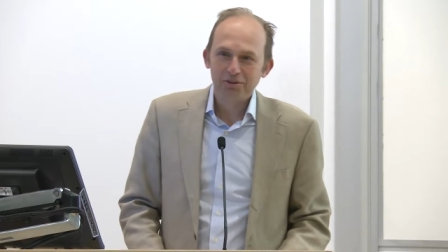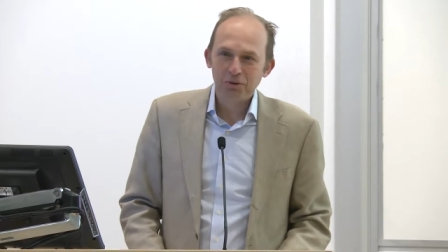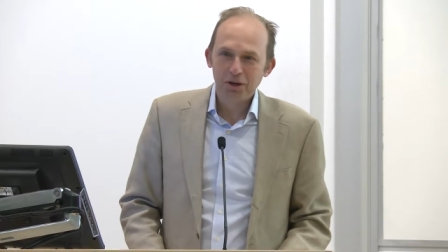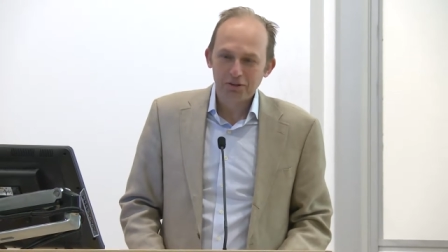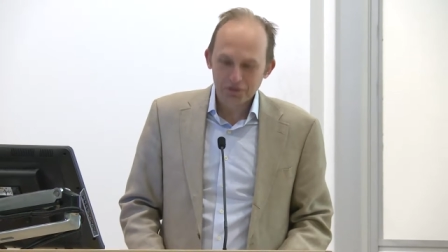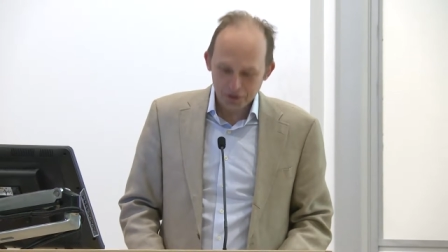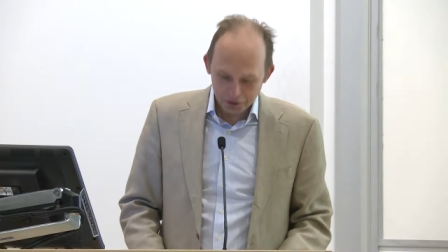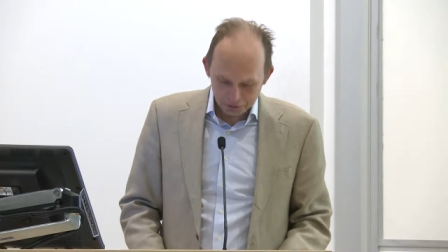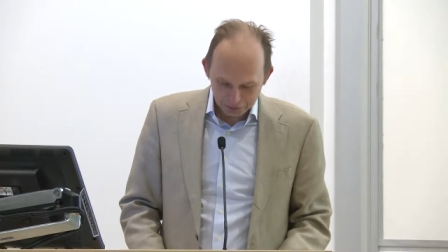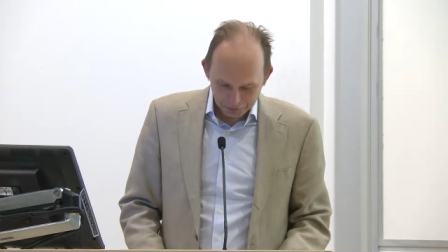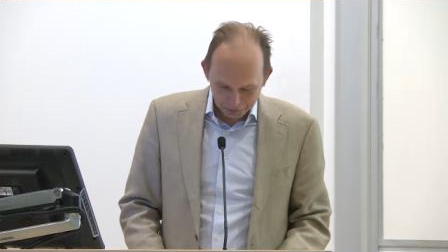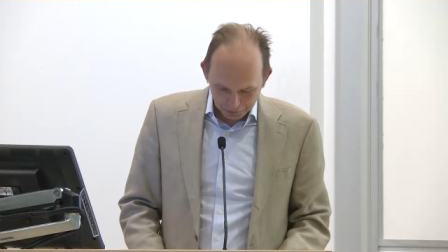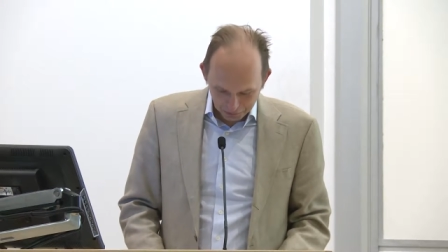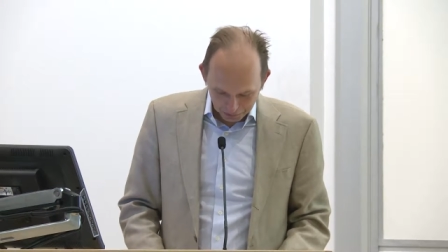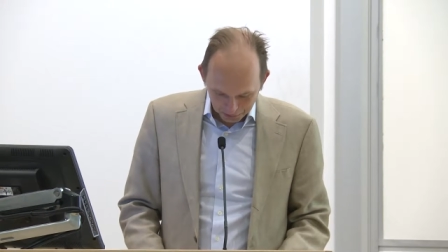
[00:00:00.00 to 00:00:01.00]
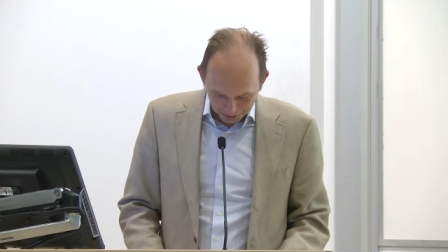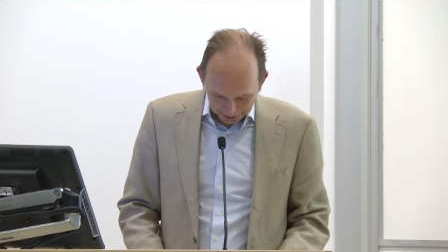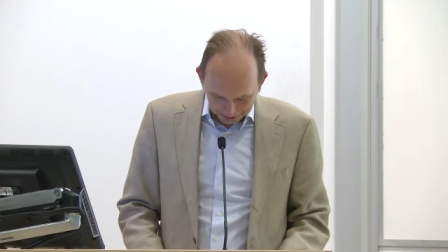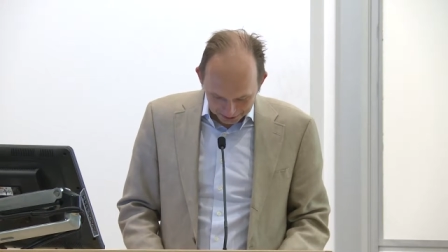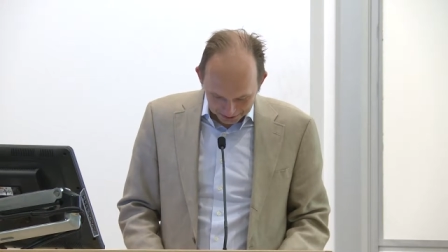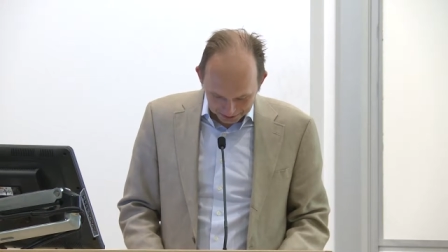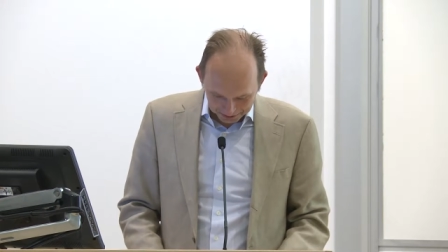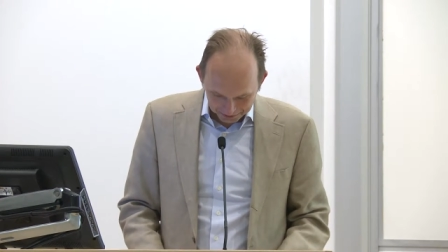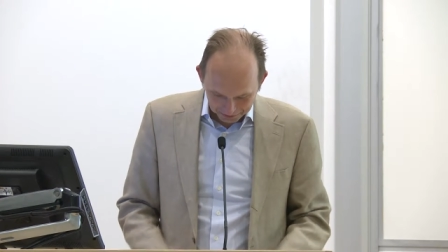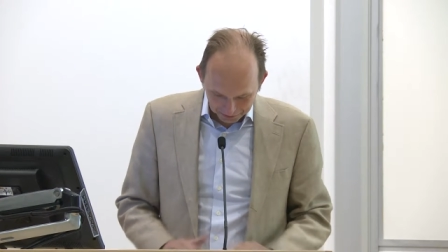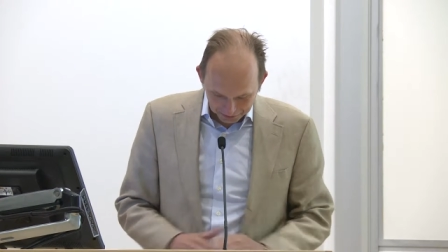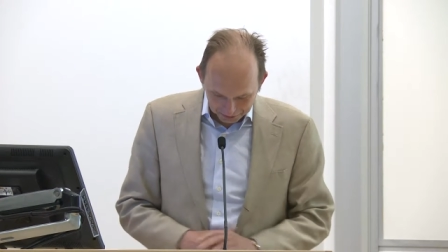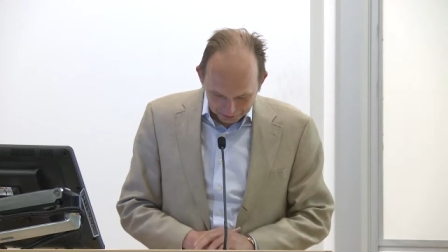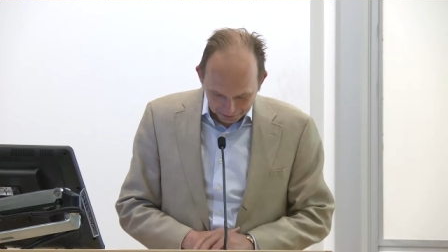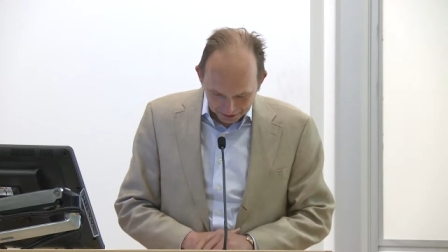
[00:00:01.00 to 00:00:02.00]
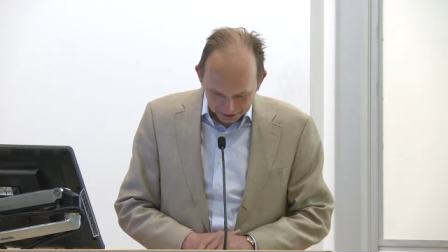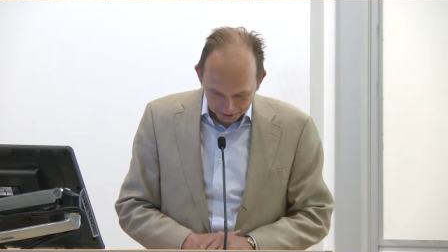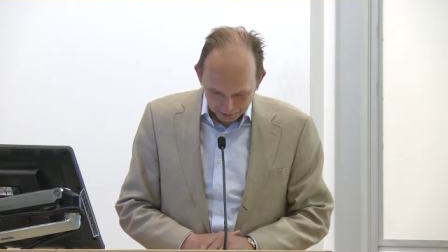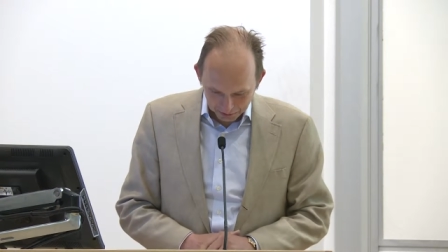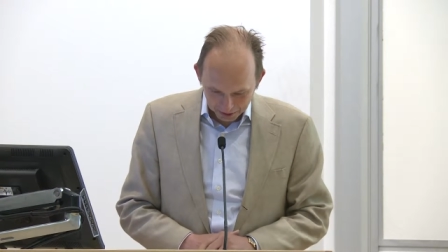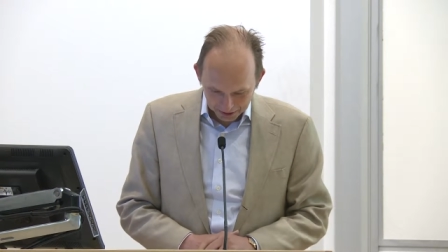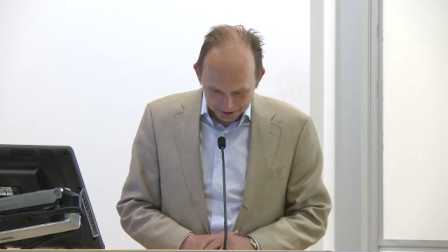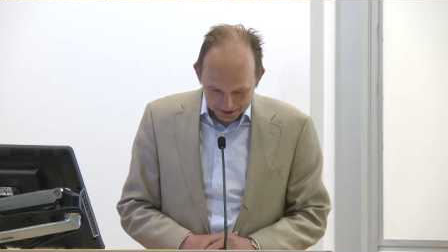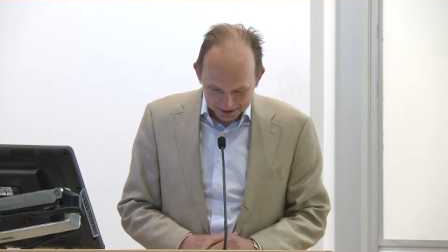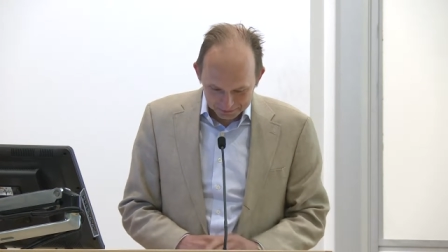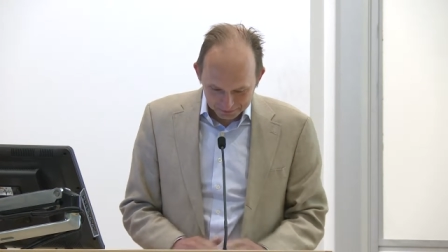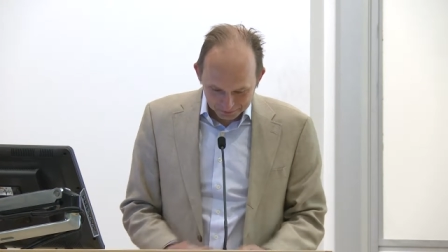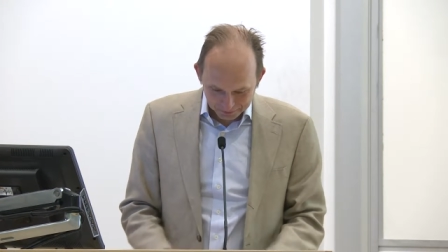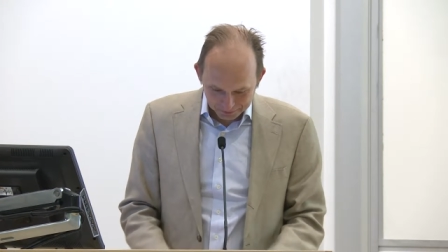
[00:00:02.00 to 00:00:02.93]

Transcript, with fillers: 1204 for the fireworks.